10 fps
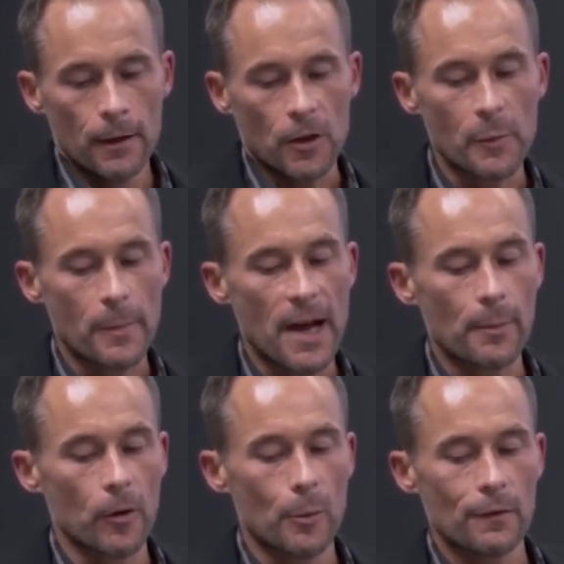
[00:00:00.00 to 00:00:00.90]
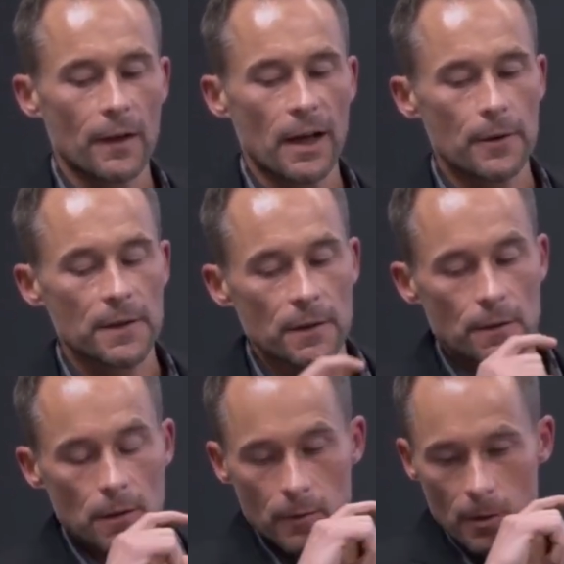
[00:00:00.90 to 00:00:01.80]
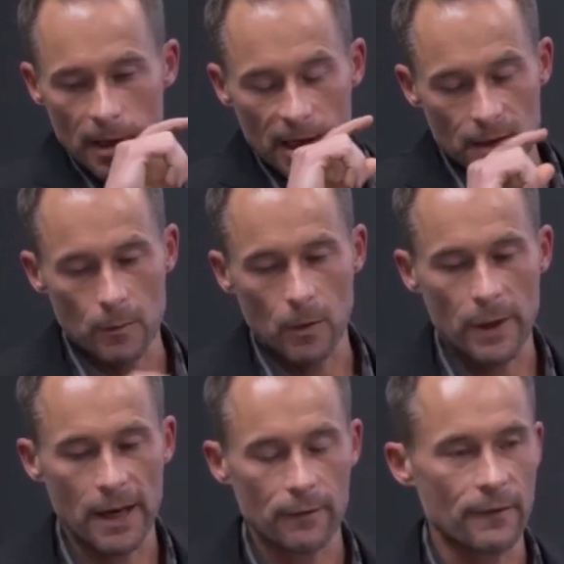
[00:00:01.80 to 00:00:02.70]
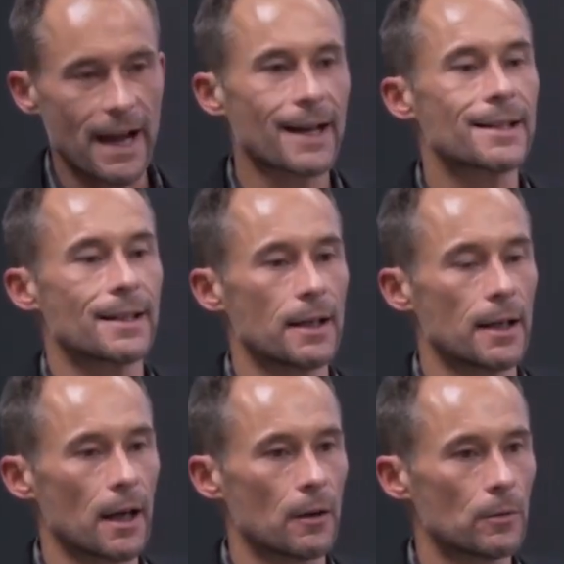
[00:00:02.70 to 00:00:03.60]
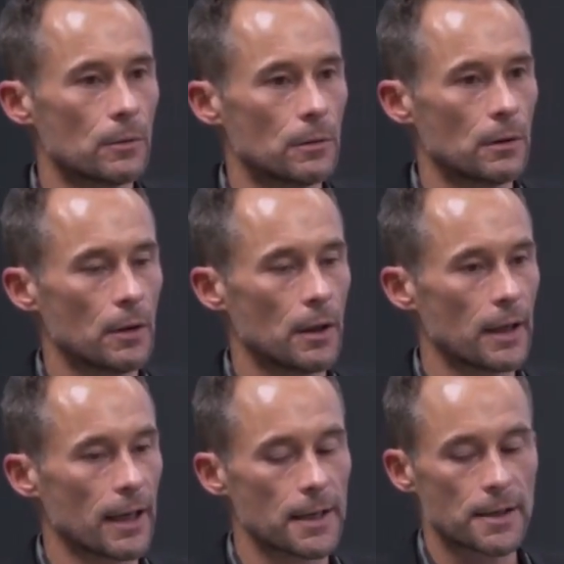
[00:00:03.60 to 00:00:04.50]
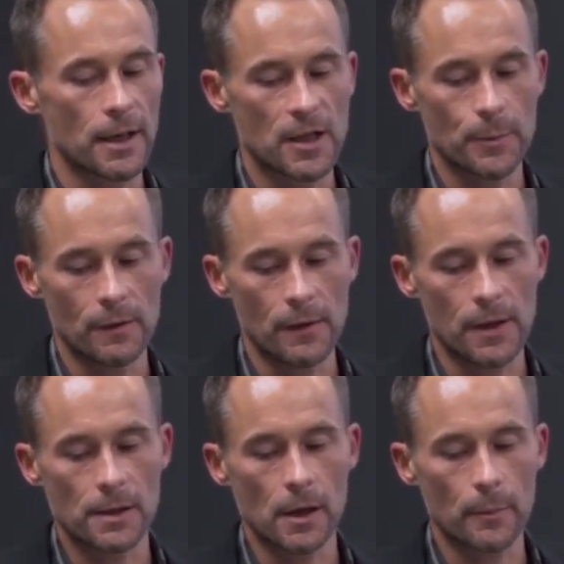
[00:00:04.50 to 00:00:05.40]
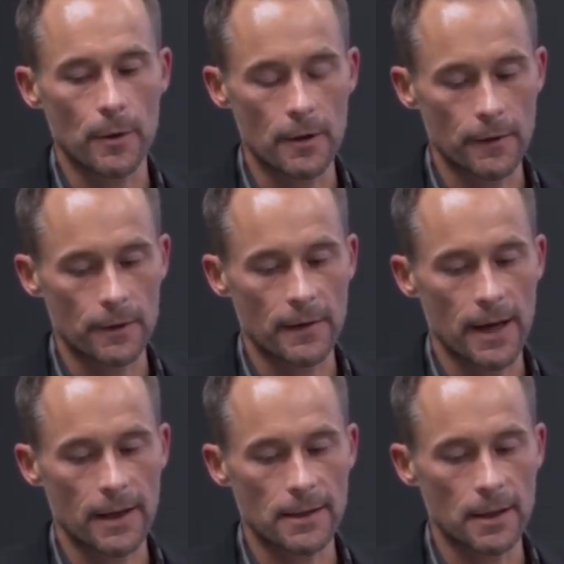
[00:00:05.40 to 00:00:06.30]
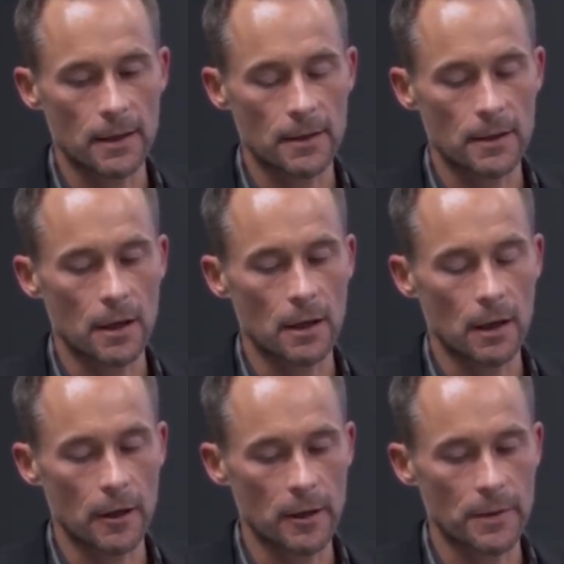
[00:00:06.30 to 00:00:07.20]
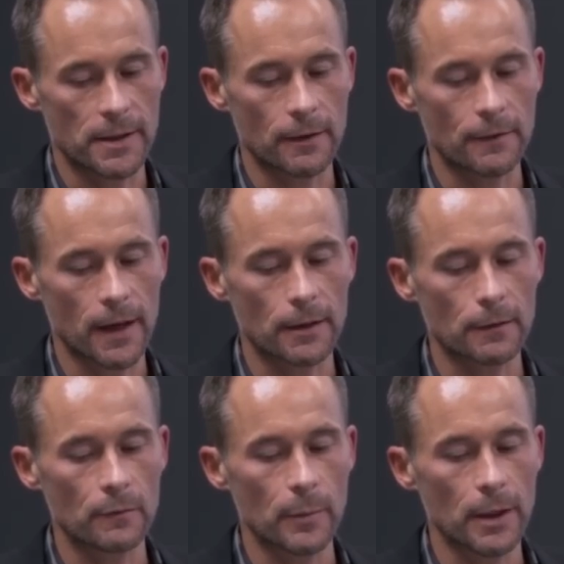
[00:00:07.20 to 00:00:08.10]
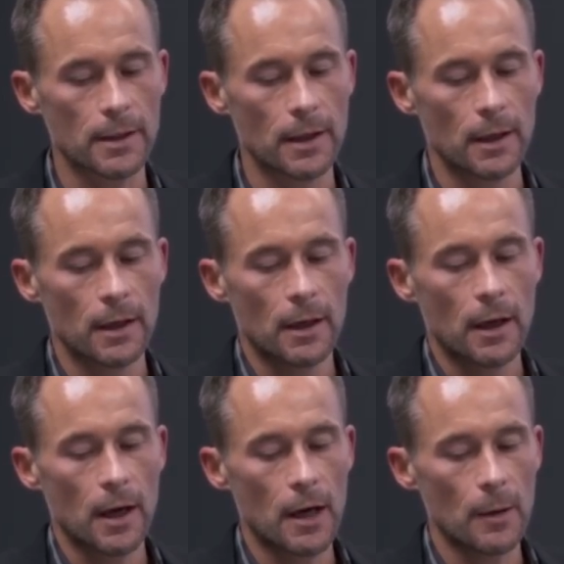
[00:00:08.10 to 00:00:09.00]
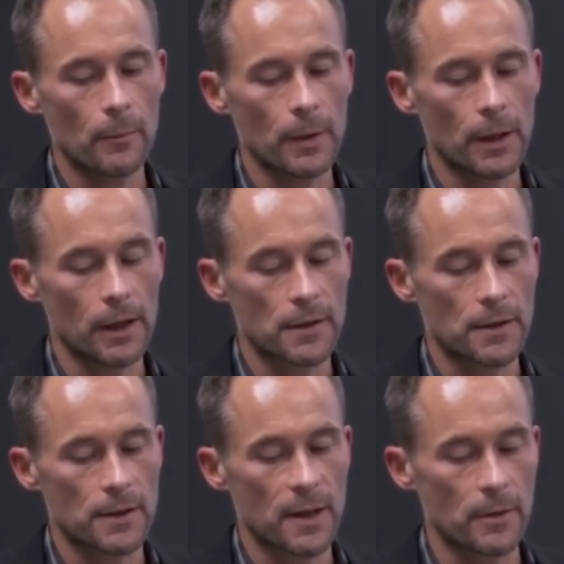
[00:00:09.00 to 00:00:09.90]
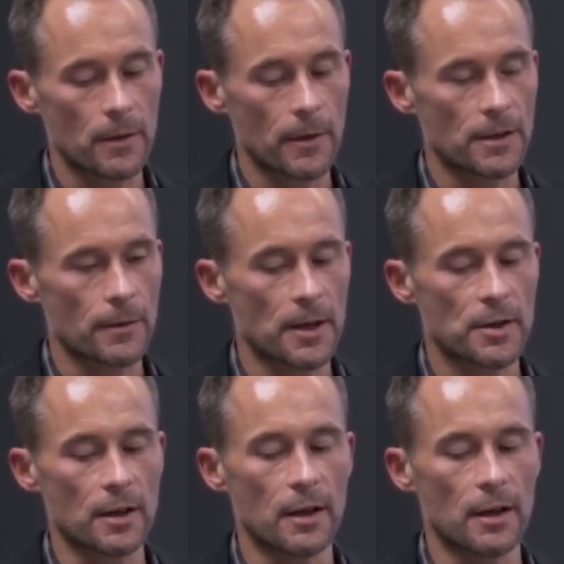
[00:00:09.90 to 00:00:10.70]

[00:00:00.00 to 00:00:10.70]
Human papillomavirus and cervical cancer, well, we have a vaccine now against HPV. It's not a perfect vaccine, it's not 100% effective, but it's a step in the right direction.